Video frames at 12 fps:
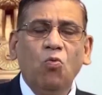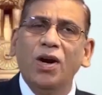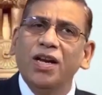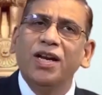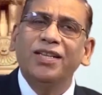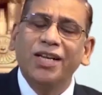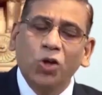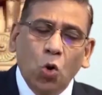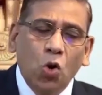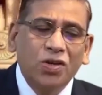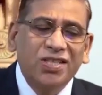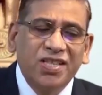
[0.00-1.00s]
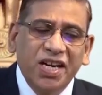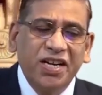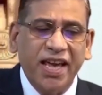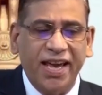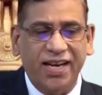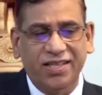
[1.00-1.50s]
what are the course
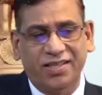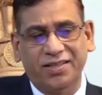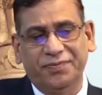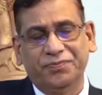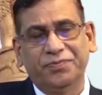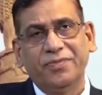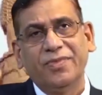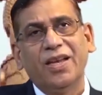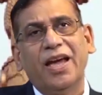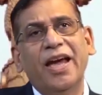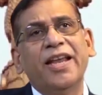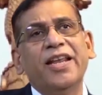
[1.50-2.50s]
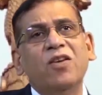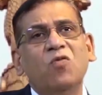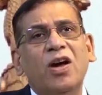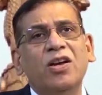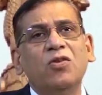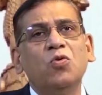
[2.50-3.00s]
details?
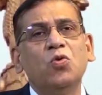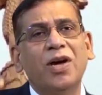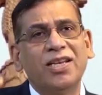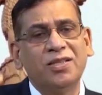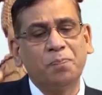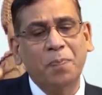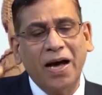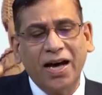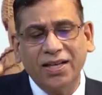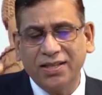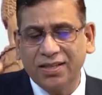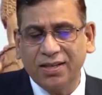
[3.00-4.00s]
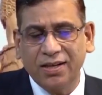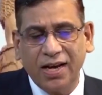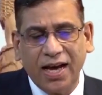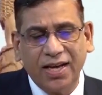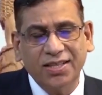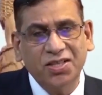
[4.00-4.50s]
Anyone who has passed
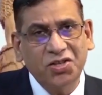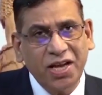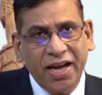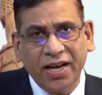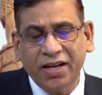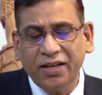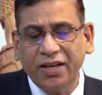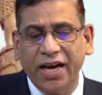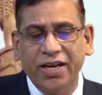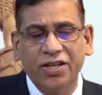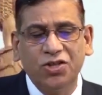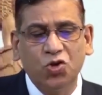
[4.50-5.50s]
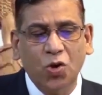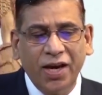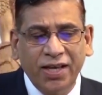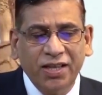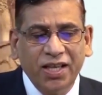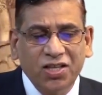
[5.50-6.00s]
class 10 can
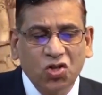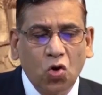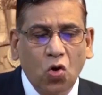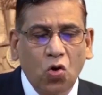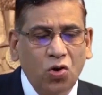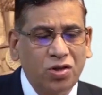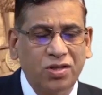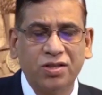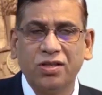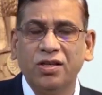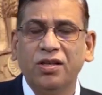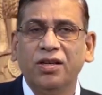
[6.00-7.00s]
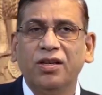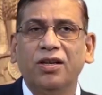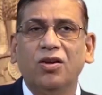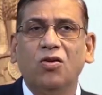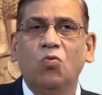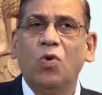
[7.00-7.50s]
join this course.
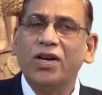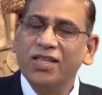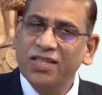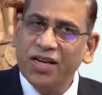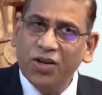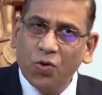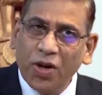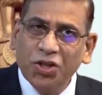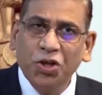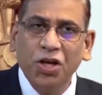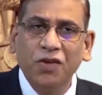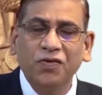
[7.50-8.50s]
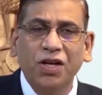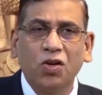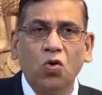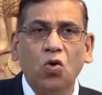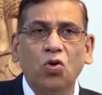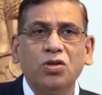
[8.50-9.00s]
What is the duration of the
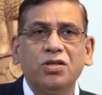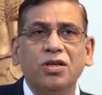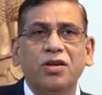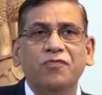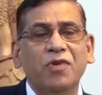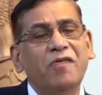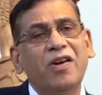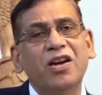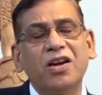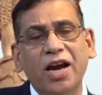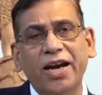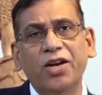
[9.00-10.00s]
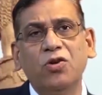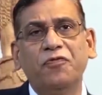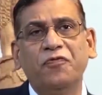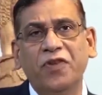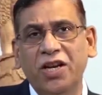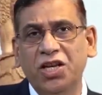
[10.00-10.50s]
course? We will try to
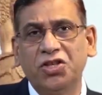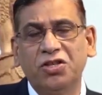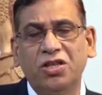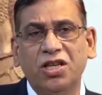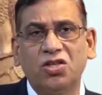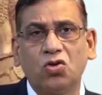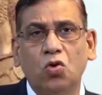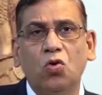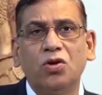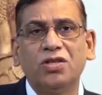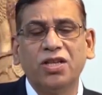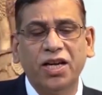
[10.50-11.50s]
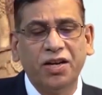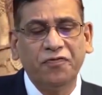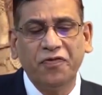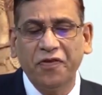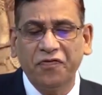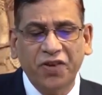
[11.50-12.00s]
finish this course in
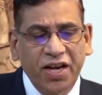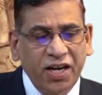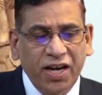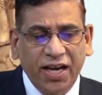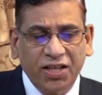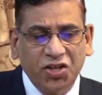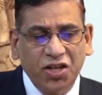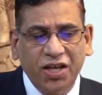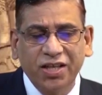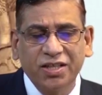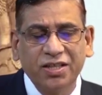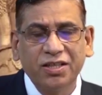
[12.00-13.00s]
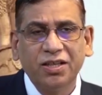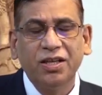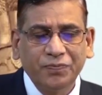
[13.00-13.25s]
15 lectures,